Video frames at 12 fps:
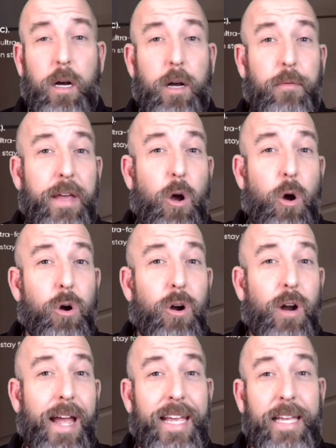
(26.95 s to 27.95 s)
They are
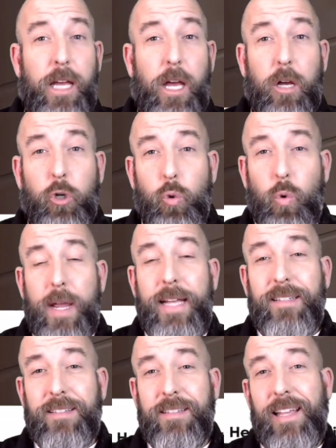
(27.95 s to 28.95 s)
a great
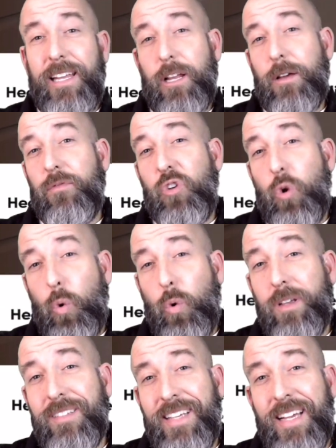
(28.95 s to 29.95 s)
set of
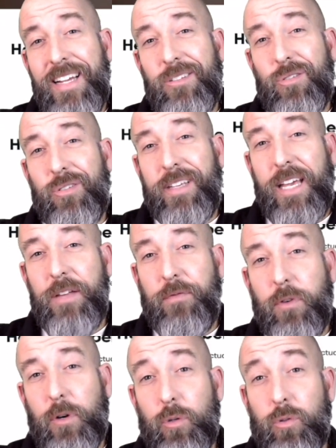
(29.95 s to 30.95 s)
noise canceling
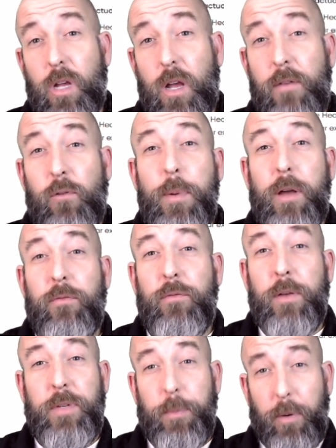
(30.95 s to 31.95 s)
headphones for about
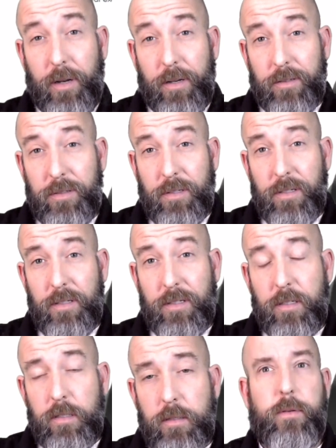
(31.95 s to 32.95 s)
50 bucks.
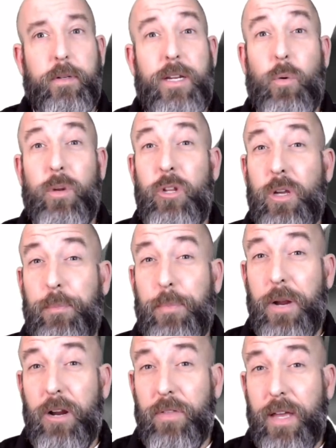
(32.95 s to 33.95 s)
Now when you
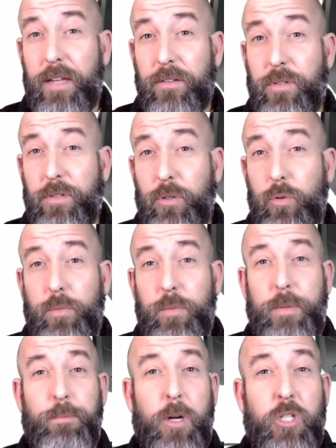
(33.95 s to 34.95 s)
compare that to
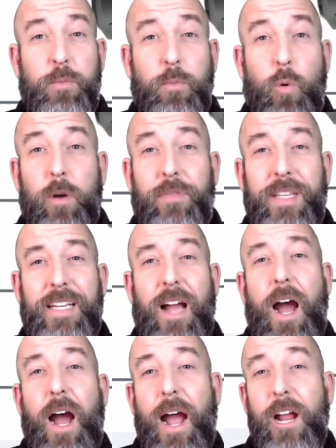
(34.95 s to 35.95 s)
much more of the
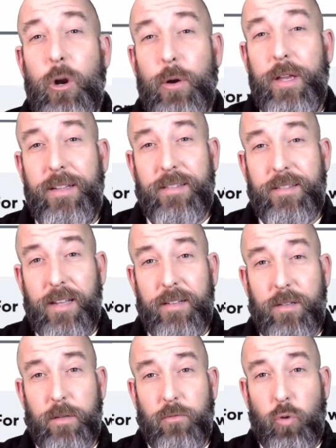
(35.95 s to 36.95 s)
higher end sets
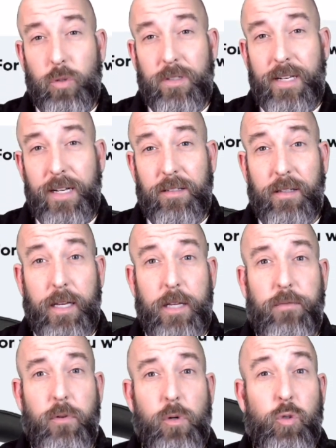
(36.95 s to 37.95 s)
of noise canceling
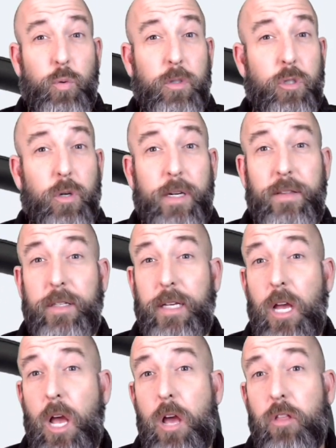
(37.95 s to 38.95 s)
headphones, which are in the
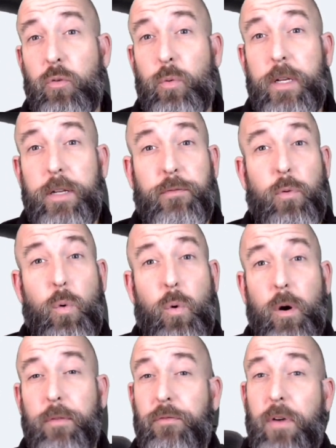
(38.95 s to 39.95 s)
3,
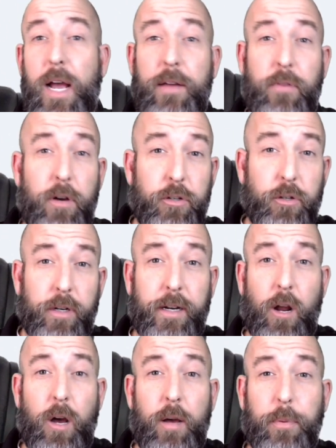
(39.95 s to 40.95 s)
4, 500 and
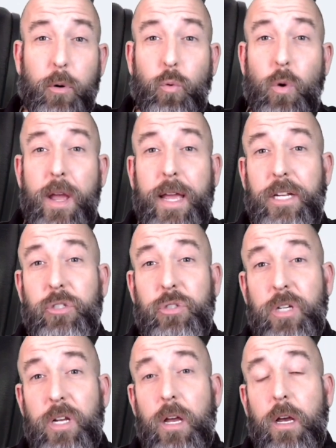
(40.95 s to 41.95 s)
up
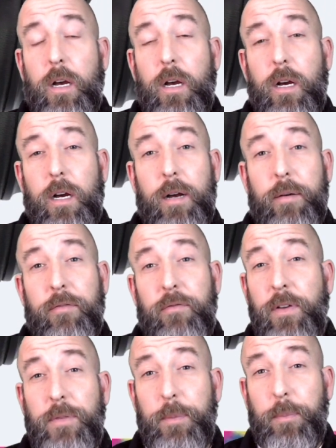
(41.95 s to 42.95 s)
range,
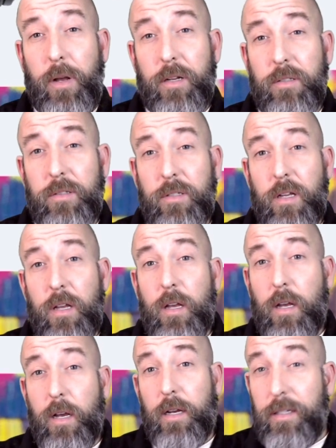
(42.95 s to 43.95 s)
50 bucks
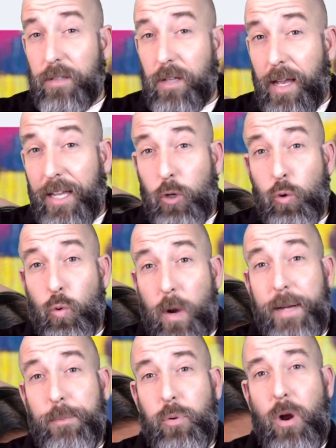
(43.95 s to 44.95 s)
is a
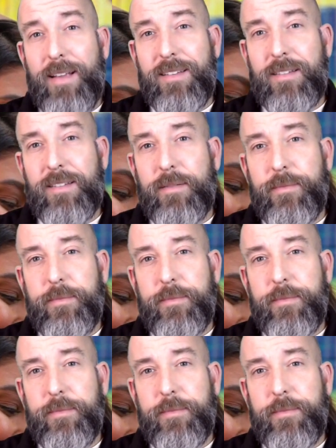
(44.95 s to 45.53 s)
great price.